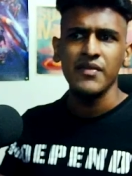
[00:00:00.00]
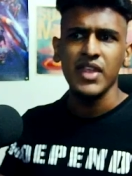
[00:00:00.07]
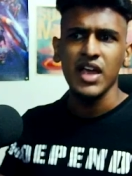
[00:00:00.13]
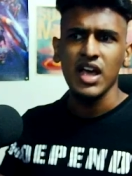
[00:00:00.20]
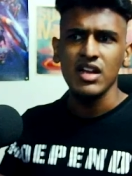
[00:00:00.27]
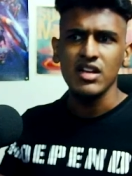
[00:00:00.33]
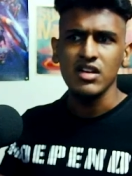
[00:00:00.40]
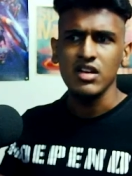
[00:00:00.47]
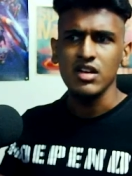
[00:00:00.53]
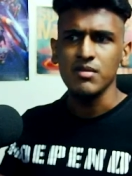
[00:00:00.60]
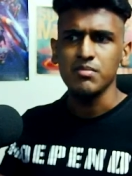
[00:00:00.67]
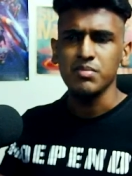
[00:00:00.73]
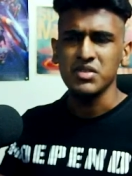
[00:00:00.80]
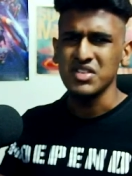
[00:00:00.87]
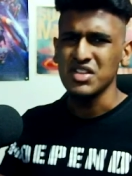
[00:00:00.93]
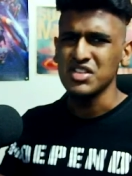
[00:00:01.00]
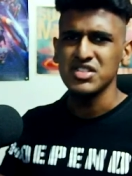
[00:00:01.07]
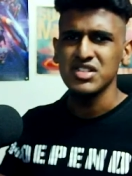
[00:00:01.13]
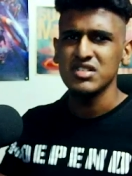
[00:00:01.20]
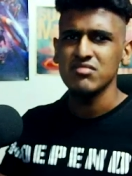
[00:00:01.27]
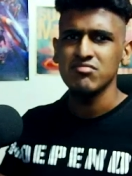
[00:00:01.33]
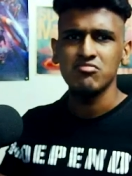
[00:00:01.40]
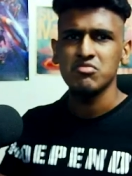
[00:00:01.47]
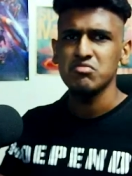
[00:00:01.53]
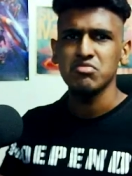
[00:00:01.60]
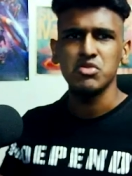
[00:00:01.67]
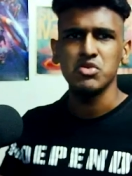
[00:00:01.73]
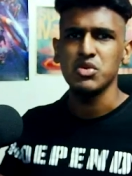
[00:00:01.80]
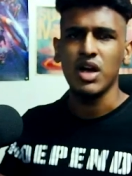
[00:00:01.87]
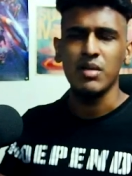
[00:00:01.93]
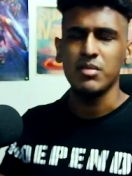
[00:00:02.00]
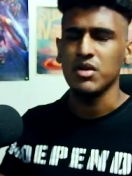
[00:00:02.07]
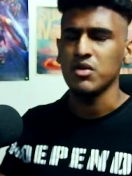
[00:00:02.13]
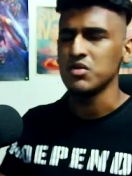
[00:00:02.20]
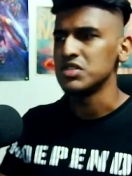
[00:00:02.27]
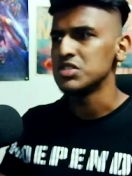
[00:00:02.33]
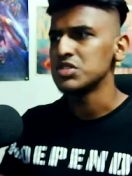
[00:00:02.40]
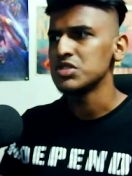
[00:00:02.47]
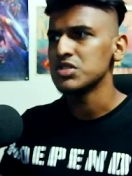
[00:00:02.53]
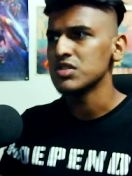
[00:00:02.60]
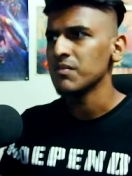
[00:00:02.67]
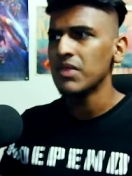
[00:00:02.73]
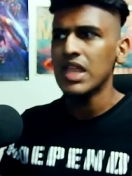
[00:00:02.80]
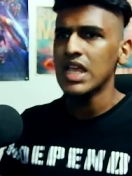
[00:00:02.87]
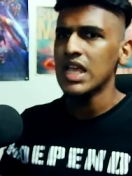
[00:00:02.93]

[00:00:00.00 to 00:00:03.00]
that uh, position. I'm not really sure.